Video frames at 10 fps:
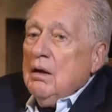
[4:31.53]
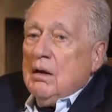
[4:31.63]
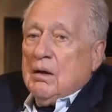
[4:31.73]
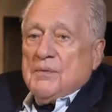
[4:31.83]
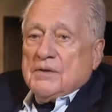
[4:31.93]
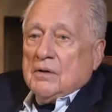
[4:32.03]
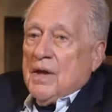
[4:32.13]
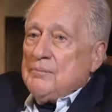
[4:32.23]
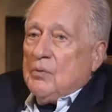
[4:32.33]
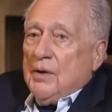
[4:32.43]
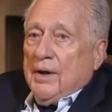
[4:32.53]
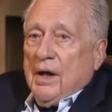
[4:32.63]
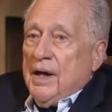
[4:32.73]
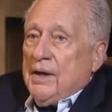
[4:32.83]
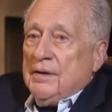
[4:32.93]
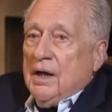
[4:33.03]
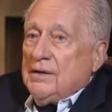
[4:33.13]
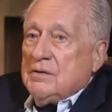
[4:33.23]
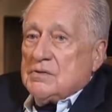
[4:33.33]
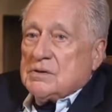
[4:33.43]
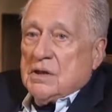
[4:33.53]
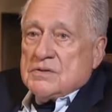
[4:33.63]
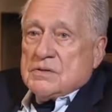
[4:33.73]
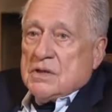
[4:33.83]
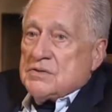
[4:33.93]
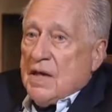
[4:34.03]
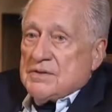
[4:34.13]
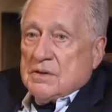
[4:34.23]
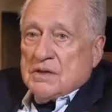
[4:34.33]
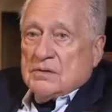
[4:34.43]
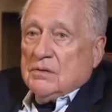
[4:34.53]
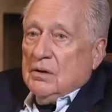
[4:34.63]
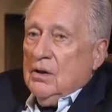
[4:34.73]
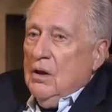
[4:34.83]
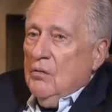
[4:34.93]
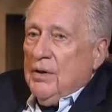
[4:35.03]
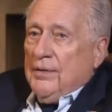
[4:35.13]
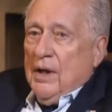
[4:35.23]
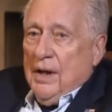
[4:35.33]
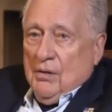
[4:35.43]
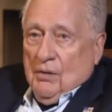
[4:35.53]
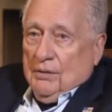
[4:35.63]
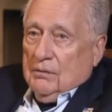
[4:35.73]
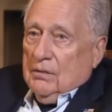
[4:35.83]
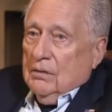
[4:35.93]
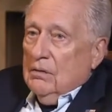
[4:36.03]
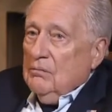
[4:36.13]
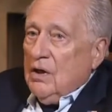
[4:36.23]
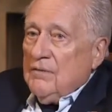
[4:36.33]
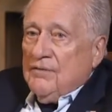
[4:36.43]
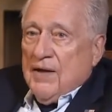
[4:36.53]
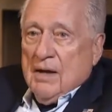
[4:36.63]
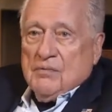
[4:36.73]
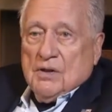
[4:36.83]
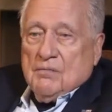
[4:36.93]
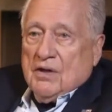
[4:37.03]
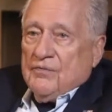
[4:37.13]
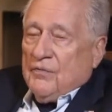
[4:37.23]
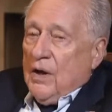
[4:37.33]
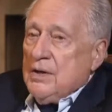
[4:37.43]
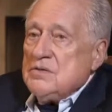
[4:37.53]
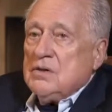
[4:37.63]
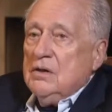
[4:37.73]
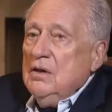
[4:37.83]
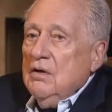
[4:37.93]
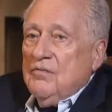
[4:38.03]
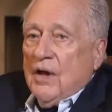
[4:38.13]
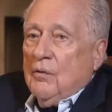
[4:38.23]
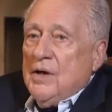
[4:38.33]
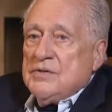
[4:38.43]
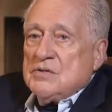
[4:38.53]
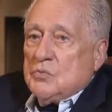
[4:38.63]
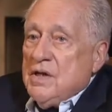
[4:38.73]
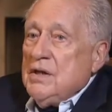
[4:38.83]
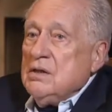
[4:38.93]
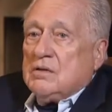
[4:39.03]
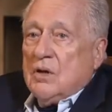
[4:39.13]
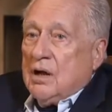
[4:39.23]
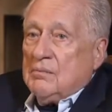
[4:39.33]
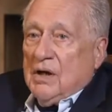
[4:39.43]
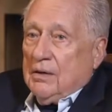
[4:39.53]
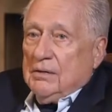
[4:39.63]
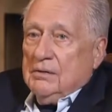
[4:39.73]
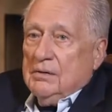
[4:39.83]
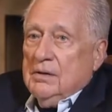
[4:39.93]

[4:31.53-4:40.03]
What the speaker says: Up until that point, I had not discussed the assassination with anyone. My family, my friends, fellow agents, we didn't talk about it.